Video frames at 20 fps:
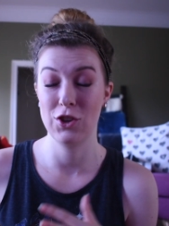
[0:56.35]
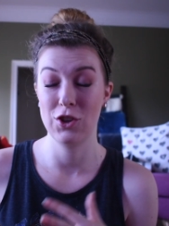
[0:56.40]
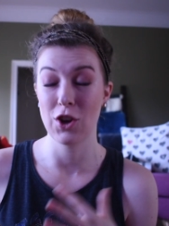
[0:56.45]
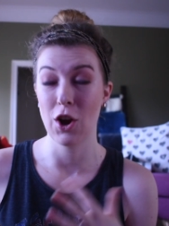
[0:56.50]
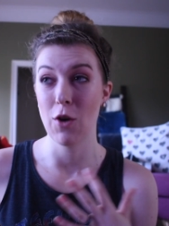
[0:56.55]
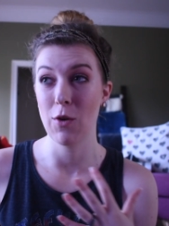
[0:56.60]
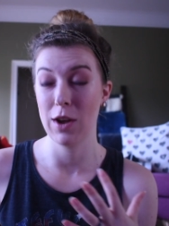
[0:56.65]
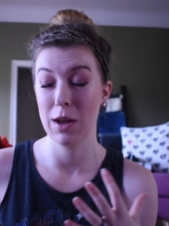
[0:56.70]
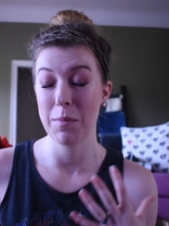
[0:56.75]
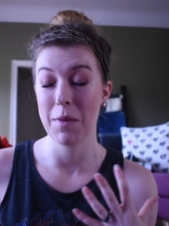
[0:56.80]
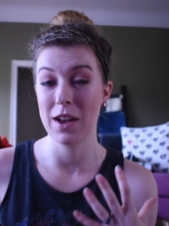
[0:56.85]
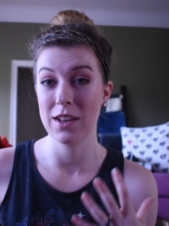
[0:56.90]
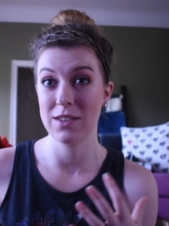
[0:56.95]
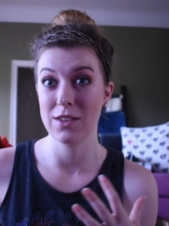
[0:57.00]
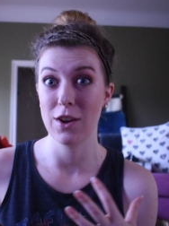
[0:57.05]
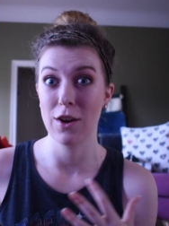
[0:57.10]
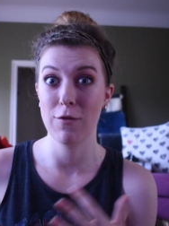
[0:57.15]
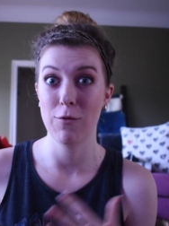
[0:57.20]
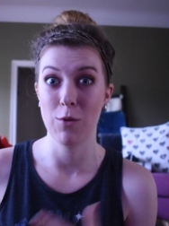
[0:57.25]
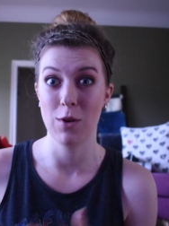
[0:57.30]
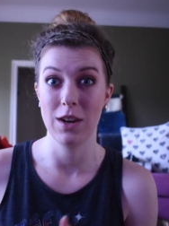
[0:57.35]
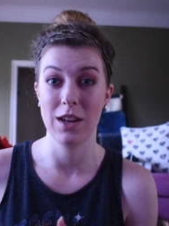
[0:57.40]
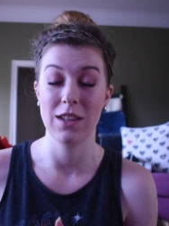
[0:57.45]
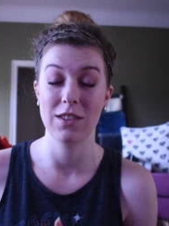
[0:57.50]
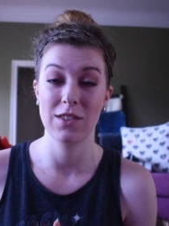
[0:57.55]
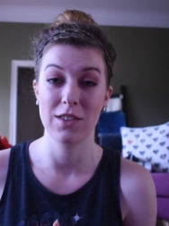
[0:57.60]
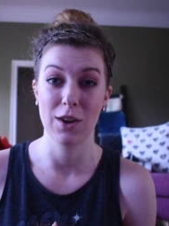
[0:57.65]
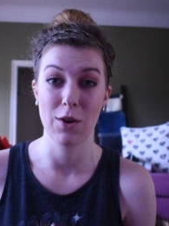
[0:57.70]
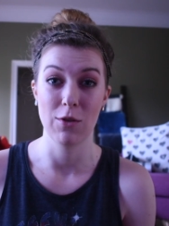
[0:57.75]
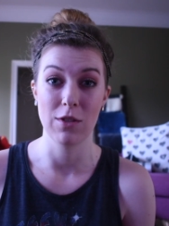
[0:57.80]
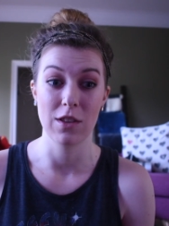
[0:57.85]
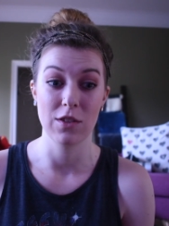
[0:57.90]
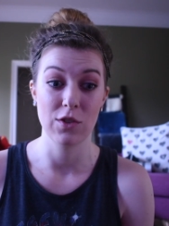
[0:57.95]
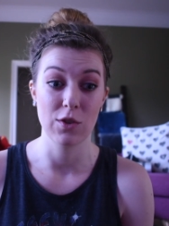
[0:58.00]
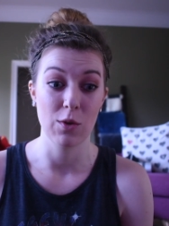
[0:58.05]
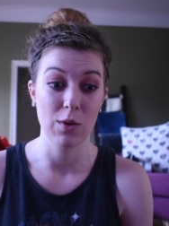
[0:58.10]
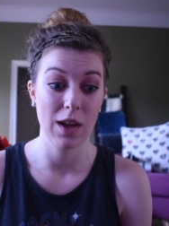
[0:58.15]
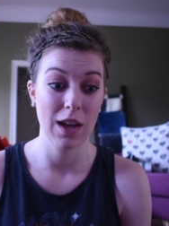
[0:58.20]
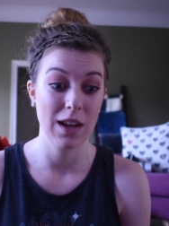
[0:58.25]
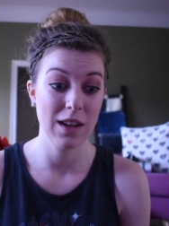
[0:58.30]
showing myself what needs to go in the
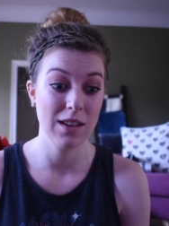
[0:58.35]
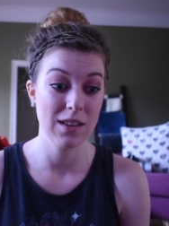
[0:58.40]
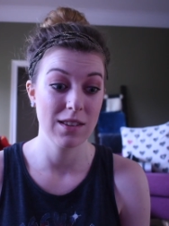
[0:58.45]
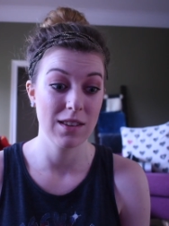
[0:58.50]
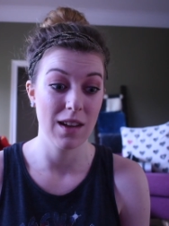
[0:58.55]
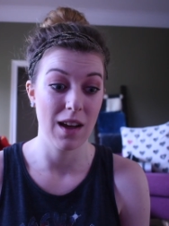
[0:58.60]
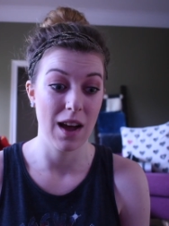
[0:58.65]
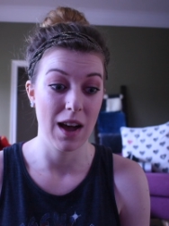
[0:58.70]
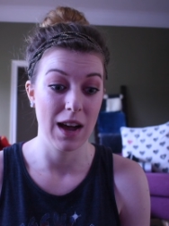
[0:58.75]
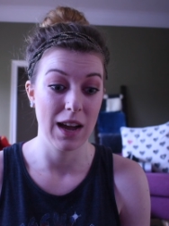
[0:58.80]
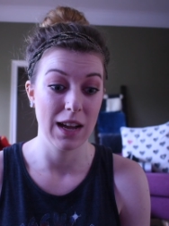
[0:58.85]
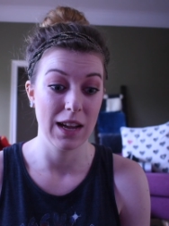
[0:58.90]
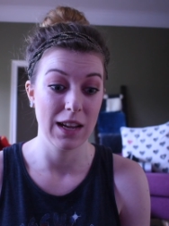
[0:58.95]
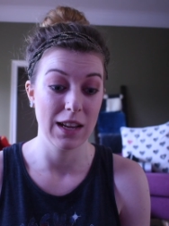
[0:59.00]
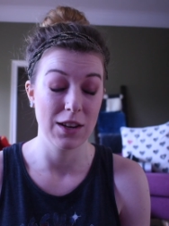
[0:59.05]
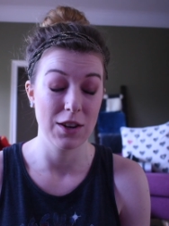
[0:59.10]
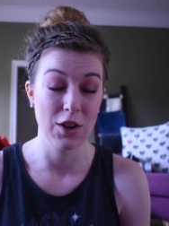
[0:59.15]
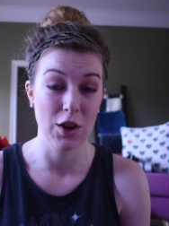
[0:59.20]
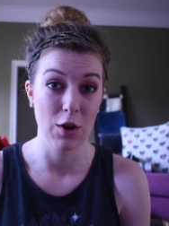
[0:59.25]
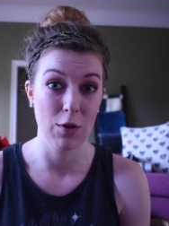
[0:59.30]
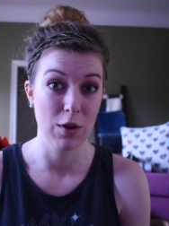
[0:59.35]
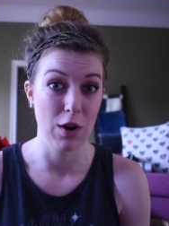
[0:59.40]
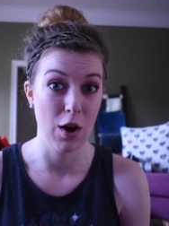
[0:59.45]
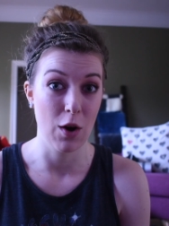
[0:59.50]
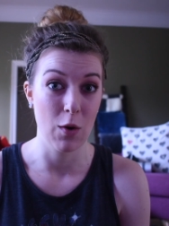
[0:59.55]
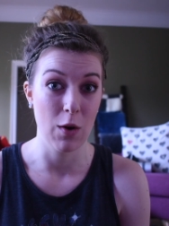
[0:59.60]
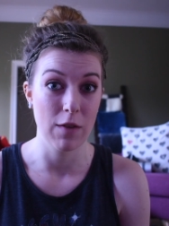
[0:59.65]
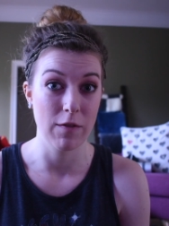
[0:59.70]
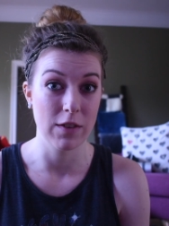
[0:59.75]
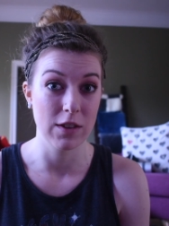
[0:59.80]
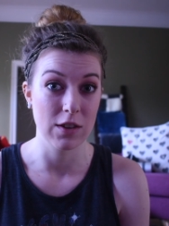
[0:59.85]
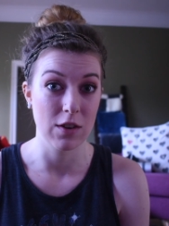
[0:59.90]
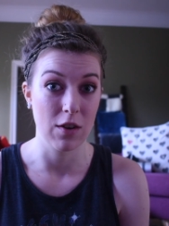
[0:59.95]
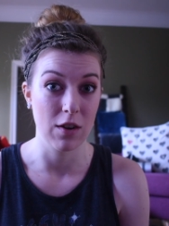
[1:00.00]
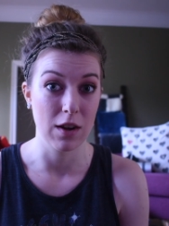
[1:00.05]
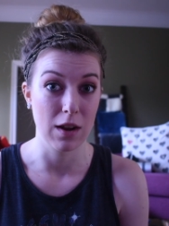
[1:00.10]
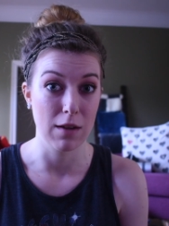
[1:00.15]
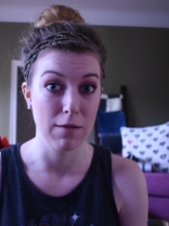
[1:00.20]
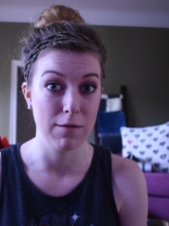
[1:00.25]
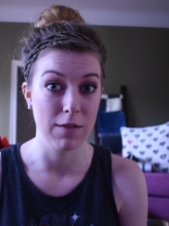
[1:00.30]
suitcase. I don't know if it's
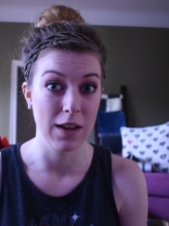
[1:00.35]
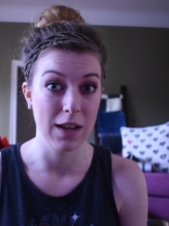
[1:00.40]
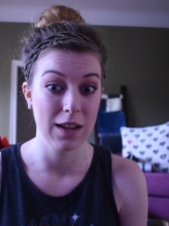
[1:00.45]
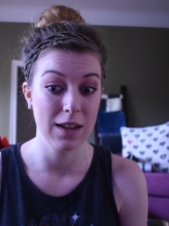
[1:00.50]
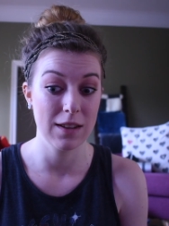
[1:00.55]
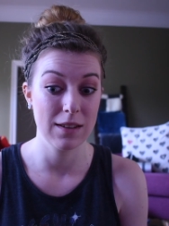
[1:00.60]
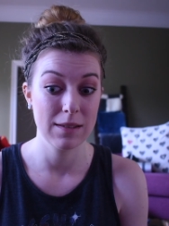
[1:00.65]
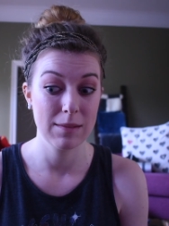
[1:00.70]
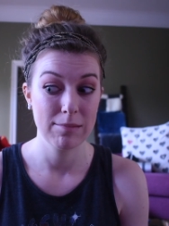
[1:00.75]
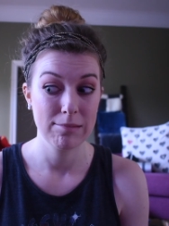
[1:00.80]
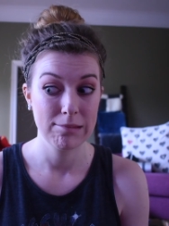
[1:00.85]
all gonna fit.